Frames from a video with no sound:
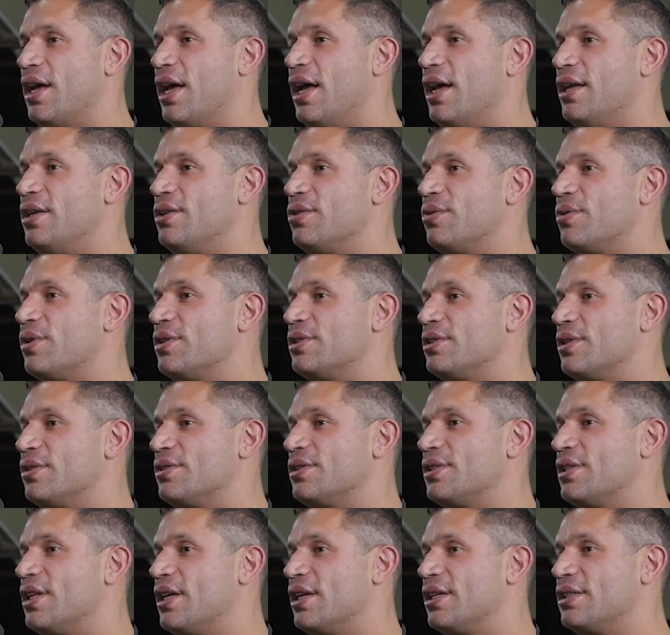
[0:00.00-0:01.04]
head towards those
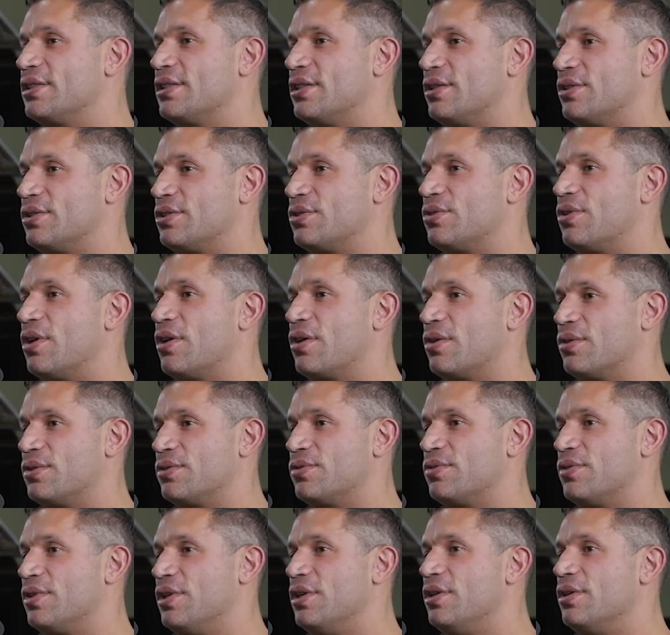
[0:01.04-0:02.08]
things that are struggles
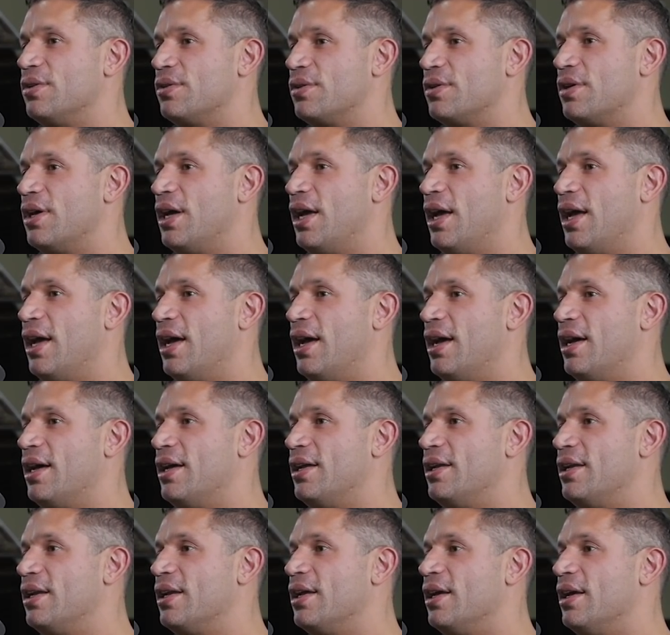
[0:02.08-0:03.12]
for you,
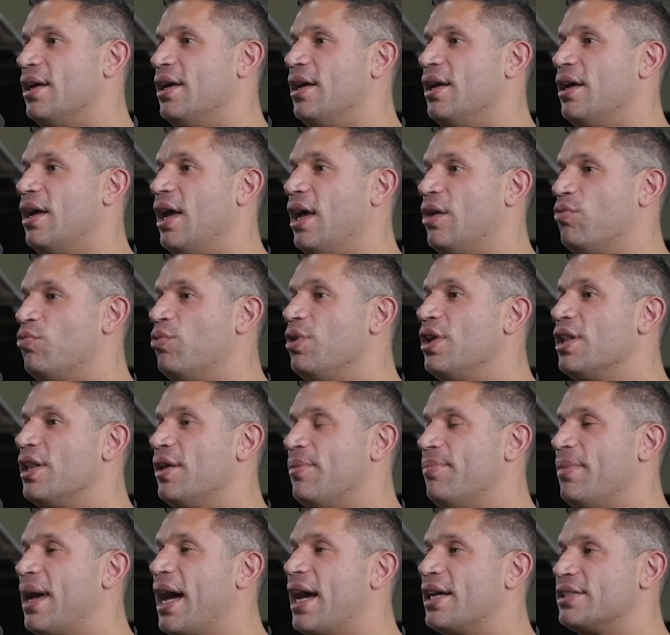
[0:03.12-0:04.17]
and really
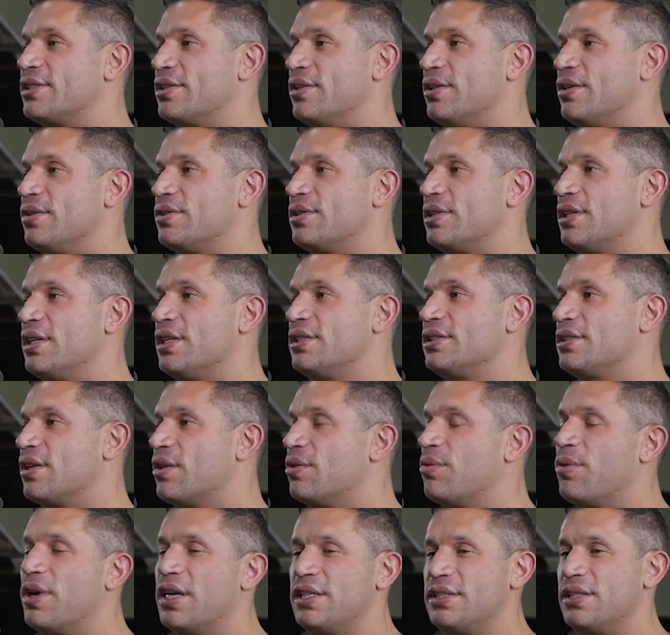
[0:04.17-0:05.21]
master those things.
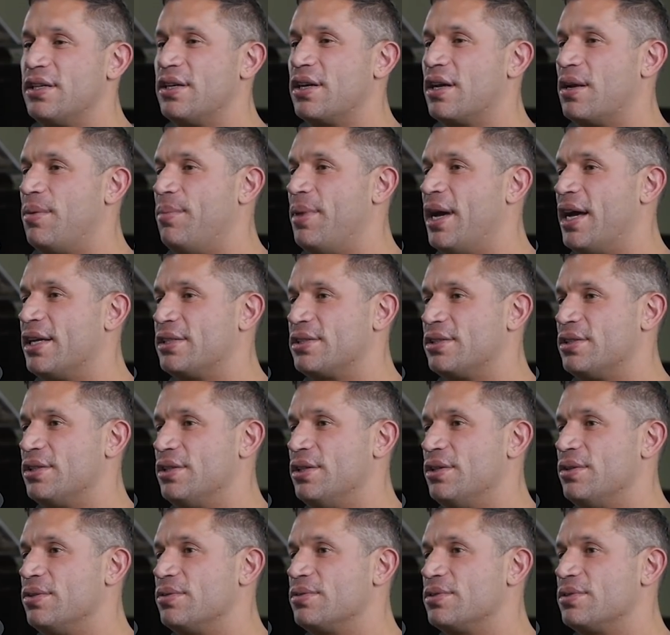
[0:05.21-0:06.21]
Otherwise, they're going to master you.